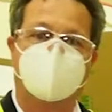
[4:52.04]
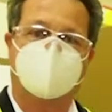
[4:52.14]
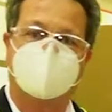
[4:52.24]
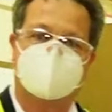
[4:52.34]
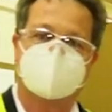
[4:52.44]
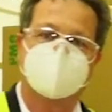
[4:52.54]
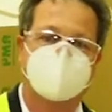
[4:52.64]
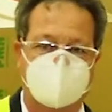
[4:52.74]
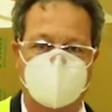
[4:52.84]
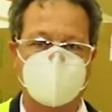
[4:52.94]
of things.
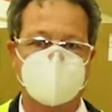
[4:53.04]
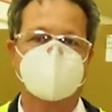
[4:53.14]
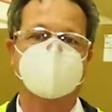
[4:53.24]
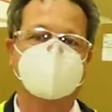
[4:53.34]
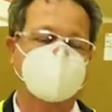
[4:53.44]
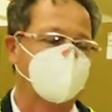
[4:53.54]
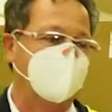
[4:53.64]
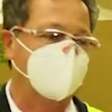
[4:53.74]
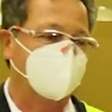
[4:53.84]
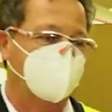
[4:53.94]
My colleagues just
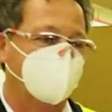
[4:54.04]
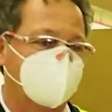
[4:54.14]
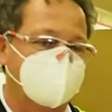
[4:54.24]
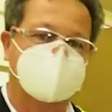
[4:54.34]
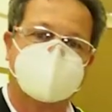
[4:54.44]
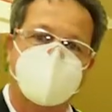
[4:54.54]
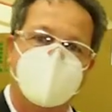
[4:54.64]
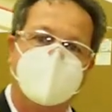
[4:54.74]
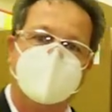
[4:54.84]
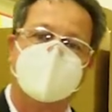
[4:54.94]
reminded me of this.
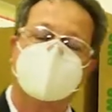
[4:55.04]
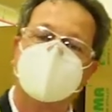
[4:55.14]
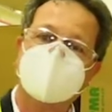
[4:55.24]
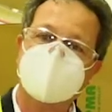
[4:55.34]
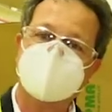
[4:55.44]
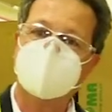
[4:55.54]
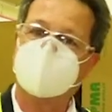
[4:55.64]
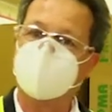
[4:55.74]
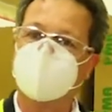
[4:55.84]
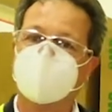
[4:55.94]
And that is to
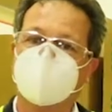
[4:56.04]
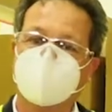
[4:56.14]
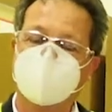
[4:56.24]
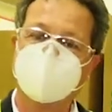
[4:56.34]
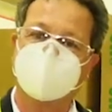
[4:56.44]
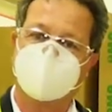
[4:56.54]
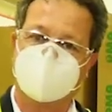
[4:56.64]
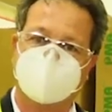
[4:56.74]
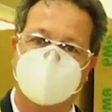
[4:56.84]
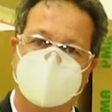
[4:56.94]
give you some
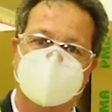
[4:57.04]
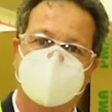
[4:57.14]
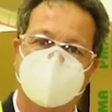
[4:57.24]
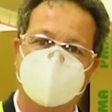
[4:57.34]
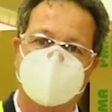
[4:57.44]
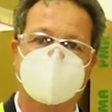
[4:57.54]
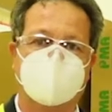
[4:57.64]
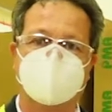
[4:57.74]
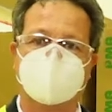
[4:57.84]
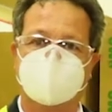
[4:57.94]
insight about PMA
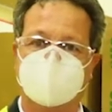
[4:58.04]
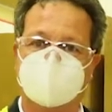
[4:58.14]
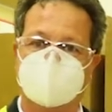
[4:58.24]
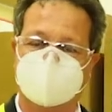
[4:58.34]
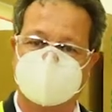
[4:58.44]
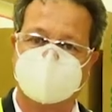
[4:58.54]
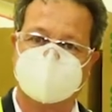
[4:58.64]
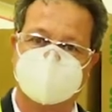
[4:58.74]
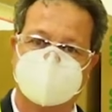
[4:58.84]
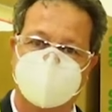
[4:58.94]
cable protection
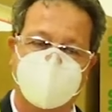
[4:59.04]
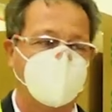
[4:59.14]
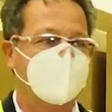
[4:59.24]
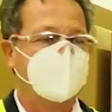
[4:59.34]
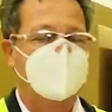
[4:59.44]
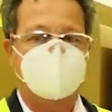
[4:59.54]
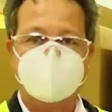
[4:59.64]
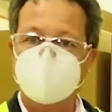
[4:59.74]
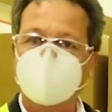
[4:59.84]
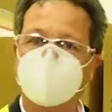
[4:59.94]
systems.
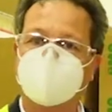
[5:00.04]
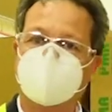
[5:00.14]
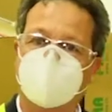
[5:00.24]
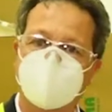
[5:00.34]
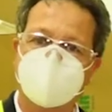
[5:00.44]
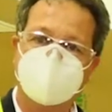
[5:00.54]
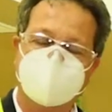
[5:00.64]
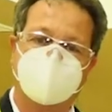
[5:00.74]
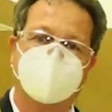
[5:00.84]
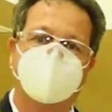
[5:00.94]
PMA as a
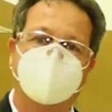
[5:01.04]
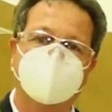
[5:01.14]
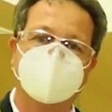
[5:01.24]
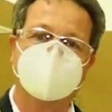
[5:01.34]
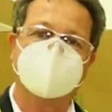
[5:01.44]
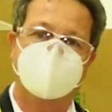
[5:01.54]
company was founded in